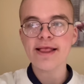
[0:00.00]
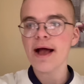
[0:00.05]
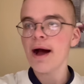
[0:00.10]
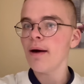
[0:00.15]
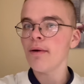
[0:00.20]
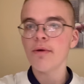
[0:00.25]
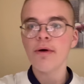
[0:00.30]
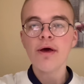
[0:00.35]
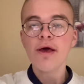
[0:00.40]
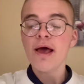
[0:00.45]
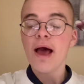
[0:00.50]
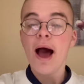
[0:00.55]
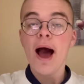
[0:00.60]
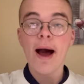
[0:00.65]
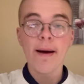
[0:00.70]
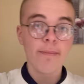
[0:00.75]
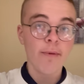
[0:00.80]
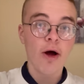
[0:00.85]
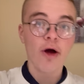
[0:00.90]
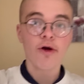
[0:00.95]
Now
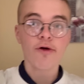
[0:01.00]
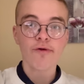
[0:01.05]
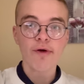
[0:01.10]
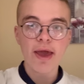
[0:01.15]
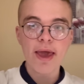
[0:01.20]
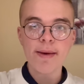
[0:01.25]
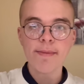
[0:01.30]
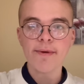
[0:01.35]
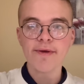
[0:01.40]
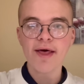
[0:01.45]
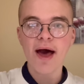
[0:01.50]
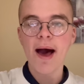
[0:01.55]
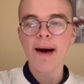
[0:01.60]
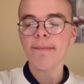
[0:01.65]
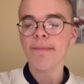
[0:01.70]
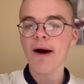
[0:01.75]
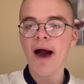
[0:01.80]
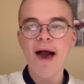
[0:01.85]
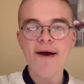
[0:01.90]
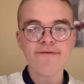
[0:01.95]
I'm not agreeing with
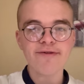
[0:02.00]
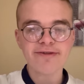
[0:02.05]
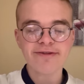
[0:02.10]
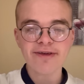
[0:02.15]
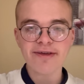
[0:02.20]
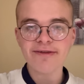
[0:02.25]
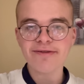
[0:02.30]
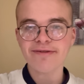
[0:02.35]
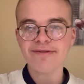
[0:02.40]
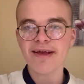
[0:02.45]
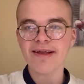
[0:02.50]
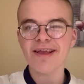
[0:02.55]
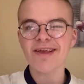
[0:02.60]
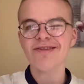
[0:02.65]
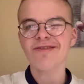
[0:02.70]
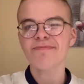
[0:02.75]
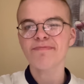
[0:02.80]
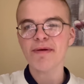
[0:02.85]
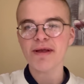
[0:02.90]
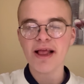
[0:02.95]
that, but ever since then
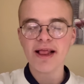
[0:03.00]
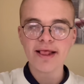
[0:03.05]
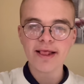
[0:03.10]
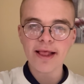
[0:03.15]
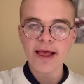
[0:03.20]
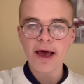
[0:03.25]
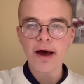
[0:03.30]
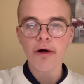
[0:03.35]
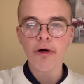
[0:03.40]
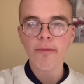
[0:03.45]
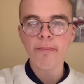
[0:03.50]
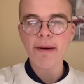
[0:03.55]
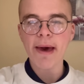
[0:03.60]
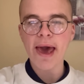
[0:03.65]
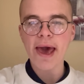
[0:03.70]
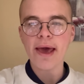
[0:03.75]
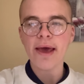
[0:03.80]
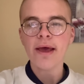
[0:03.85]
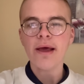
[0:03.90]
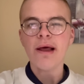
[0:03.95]
it's been a little
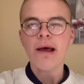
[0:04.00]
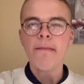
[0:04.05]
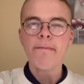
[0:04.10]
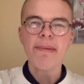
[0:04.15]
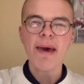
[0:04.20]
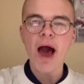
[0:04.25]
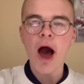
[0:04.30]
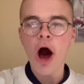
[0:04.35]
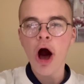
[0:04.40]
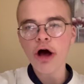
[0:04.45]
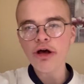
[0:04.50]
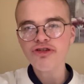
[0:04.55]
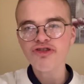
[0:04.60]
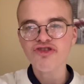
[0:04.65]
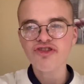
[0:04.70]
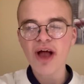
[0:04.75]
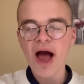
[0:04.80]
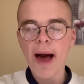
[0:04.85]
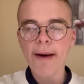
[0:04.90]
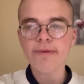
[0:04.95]
bit
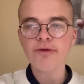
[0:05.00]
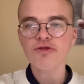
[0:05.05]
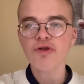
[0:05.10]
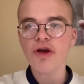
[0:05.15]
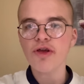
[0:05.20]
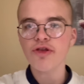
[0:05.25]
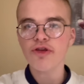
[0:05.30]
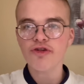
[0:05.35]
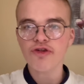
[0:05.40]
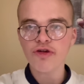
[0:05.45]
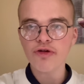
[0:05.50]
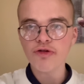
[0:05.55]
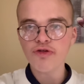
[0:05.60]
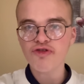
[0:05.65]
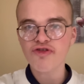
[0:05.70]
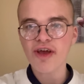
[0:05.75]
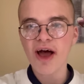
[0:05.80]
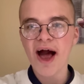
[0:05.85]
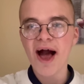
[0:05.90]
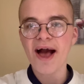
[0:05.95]
hostile between the two
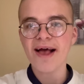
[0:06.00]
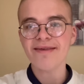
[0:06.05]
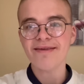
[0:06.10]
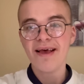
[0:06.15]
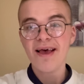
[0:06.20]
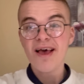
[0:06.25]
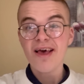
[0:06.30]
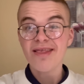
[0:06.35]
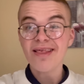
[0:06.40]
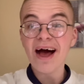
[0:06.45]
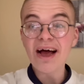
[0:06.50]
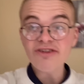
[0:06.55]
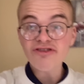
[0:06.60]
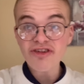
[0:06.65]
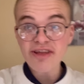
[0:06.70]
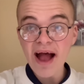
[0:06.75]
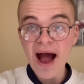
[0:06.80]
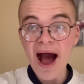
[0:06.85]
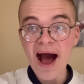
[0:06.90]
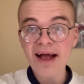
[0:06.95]
sides. That
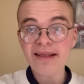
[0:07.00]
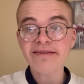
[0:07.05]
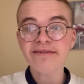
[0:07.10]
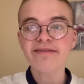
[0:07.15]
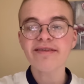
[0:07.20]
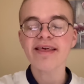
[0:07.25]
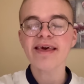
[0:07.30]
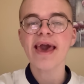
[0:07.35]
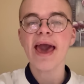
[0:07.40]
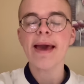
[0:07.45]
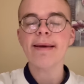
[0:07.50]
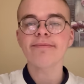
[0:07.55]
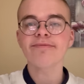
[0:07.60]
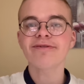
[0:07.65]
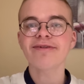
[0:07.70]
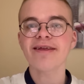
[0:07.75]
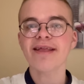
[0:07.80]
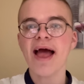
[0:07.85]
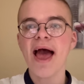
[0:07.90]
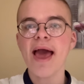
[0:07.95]
should add to the game
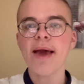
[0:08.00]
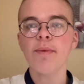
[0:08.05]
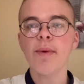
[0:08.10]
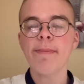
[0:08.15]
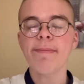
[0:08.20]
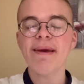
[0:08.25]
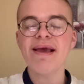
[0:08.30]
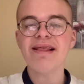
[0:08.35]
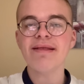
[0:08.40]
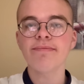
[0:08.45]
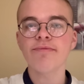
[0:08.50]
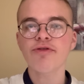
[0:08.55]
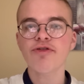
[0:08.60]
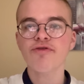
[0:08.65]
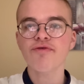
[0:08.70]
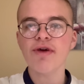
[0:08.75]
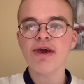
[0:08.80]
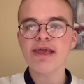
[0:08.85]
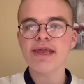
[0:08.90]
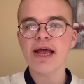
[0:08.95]
today. We beat them
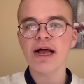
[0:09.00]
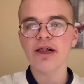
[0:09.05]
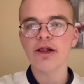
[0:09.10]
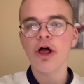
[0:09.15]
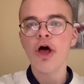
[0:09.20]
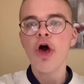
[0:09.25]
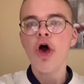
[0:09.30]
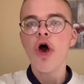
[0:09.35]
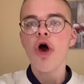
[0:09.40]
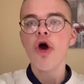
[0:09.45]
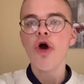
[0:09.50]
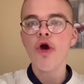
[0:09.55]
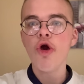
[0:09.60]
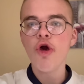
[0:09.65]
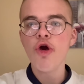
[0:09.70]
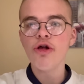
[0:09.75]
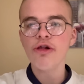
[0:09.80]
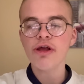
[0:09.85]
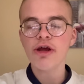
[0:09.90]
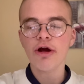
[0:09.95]
3-0
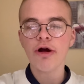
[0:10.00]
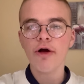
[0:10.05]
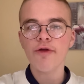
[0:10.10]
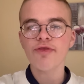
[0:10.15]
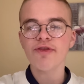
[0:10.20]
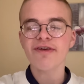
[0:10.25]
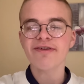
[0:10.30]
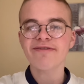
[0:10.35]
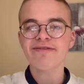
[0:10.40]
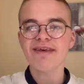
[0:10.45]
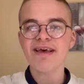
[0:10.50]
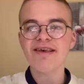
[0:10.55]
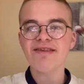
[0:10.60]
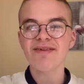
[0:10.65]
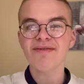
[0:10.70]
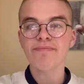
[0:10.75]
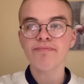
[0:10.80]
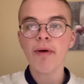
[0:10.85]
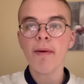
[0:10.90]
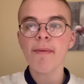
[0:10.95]
earlier on this
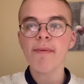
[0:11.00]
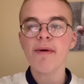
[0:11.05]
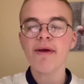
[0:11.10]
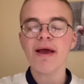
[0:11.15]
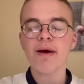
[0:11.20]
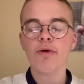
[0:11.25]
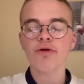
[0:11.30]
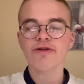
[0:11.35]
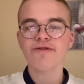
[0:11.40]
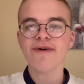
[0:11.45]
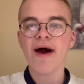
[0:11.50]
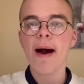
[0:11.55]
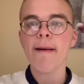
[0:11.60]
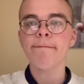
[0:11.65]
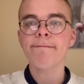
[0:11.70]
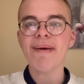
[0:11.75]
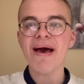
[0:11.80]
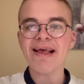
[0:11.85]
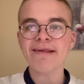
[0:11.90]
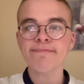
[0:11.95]
season, probably one of
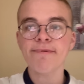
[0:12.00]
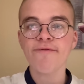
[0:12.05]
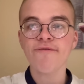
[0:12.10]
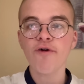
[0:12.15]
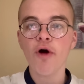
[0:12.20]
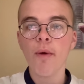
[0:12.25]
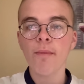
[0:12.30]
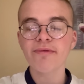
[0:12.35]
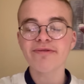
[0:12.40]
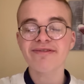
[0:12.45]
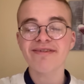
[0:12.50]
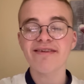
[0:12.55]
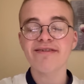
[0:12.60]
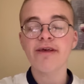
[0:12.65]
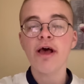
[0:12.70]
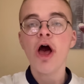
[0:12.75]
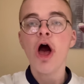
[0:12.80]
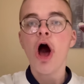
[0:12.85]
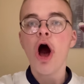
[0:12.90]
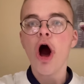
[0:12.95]
our best performances
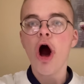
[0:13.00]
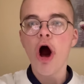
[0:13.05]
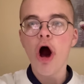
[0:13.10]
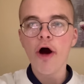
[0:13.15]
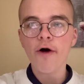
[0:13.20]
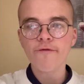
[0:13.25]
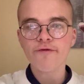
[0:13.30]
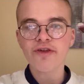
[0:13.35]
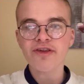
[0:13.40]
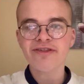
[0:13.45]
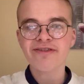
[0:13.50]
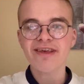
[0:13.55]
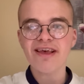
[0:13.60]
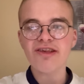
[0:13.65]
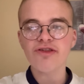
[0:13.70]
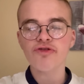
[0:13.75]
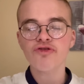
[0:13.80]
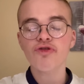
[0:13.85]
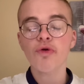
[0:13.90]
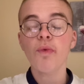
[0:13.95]
of the
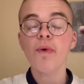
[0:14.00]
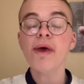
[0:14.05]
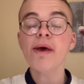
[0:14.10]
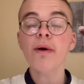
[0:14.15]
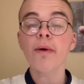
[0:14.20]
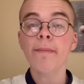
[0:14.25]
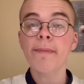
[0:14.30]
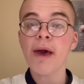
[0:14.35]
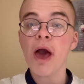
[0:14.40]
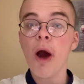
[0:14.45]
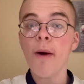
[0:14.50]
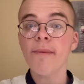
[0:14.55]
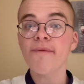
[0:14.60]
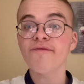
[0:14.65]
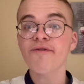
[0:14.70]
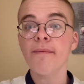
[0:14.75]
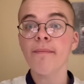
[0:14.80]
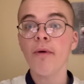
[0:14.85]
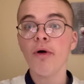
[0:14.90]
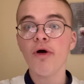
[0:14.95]
season, so we will be hoping
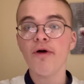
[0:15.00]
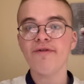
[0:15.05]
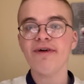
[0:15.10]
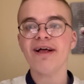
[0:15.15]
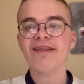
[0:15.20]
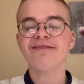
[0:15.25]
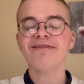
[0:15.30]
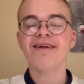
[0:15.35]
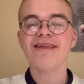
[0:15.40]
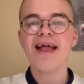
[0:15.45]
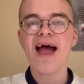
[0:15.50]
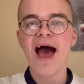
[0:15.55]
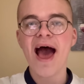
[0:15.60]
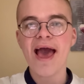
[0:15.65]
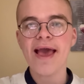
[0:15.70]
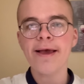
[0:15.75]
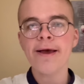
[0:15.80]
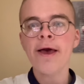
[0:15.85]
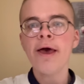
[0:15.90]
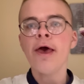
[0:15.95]
for more of that
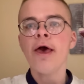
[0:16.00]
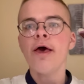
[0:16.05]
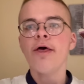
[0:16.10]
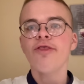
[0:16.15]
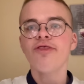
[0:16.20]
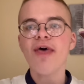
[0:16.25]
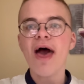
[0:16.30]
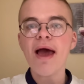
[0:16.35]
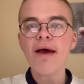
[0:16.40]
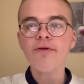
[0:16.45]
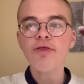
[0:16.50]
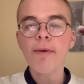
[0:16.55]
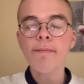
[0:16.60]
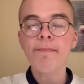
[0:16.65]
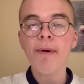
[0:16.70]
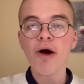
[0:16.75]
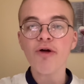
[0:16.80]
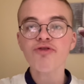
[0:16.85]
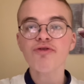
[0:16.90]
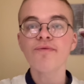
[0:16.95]
today. They're in the
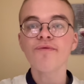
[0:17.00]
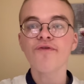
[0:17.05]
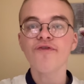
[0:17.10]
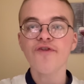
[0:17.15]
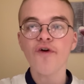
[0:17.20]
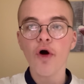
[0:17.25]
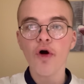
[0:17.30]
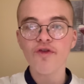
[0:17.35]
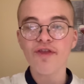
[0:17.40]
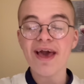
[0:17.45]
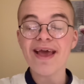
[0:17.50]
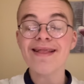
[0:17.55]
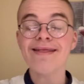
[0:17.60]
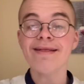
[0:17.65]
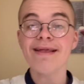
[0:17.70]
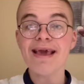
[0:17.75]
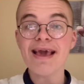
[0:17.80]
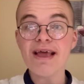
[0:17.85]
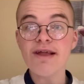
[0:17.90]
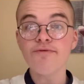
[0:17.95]
bottom four, they
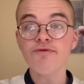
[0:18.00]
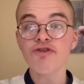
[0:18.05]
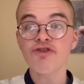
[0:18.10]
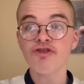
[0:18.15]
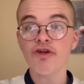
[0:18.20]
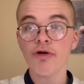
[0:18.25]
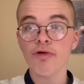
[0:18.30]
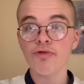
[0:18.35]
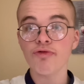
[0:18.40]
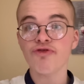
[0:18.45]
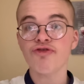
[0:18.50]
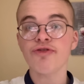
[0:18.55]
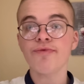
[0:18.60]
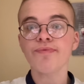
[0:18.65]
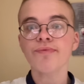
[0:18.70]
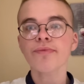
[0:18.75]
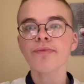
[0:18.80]
need results.